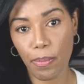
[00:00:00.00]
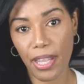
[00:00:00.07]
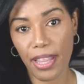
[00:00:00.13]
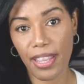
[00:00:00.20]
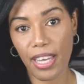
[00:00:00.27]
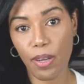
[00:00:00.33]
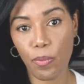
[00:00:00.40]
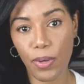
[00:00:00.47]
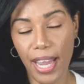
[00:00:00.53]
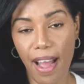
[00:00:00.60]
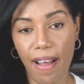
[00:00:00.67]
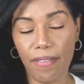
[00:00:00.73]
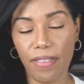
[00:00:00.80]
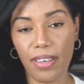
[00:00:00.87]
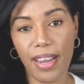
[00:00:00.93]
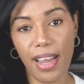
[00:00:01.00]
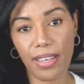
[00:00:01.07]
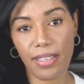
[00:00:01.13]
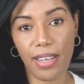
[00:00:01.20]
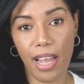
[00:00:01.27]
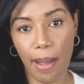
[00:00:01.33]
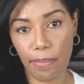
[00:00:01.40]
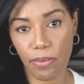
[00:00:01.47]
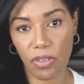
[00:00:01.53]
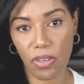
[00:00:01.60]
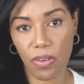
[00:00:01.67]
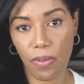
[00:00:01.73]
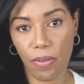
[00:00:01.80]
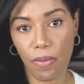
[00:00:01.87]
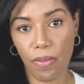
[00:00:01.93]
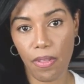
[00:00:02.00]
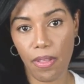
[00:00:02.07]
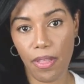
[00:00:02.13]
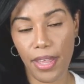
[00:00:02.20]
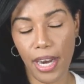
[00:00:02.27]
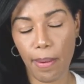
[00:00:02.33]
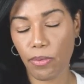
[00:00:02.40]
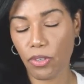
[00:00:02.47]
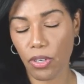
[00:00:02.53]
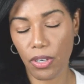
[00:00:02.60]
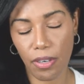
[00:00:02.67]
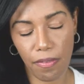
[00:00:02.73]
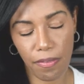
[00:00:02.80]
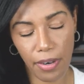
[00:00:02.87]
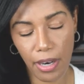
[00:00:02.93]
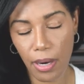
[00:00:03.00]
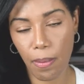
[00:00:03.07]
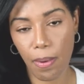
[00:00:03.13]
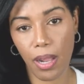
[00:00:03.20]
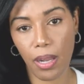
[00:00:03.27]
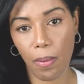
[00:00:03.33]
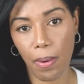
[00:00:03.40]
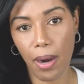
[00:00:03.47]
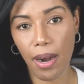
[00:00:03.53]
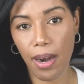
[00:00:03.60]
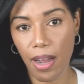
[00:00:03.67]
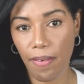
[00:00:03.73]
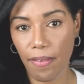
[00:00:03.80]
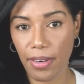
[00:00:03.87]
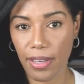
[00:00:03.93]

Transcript: But then we have the next obstacle that I'm sure you're very well aware of,